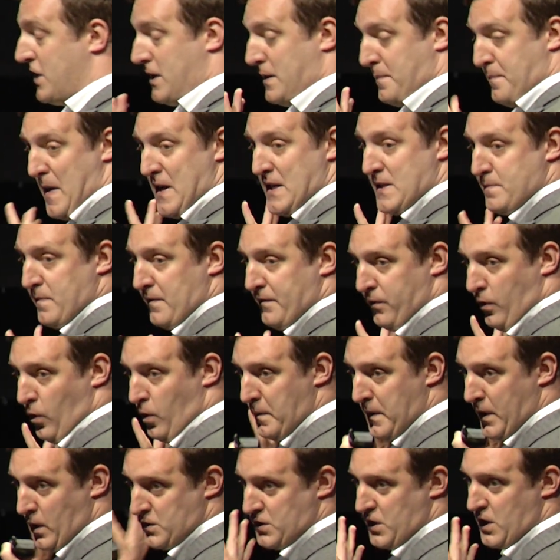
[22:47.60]
the best
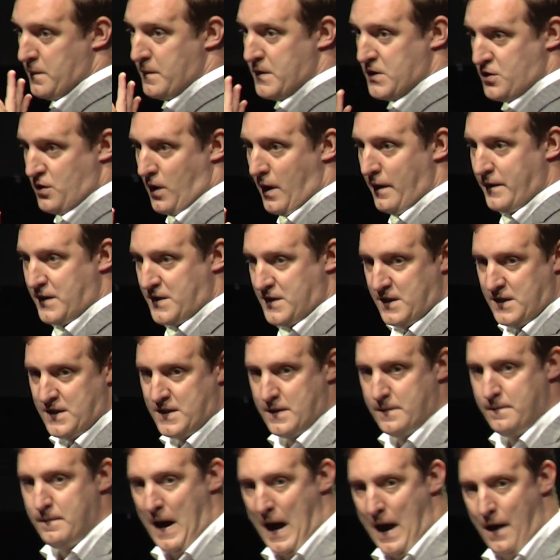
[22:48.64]
performing autonomous driving
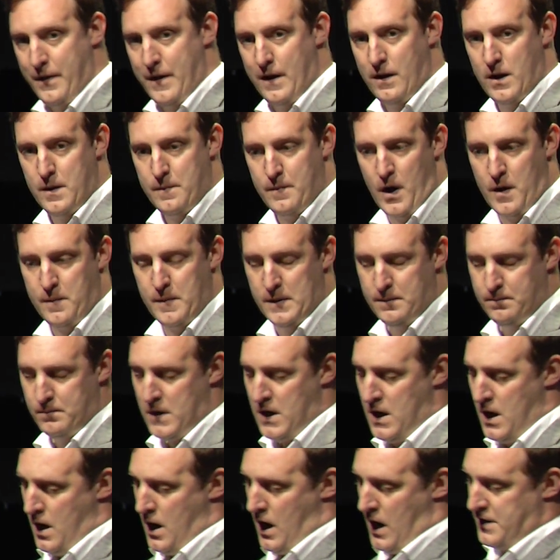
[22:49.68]
system out there at the moment.
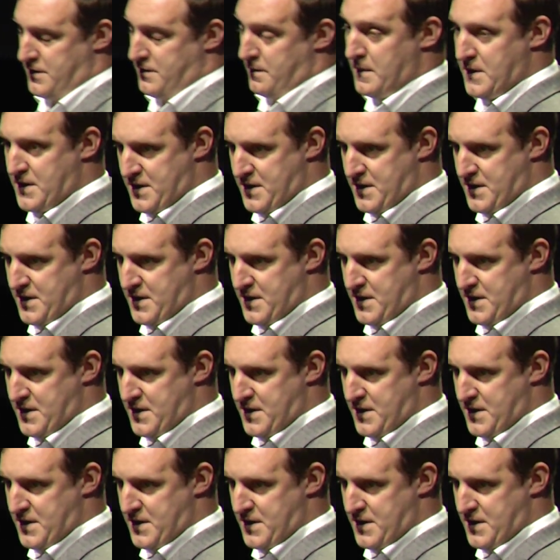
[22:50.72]
It's from a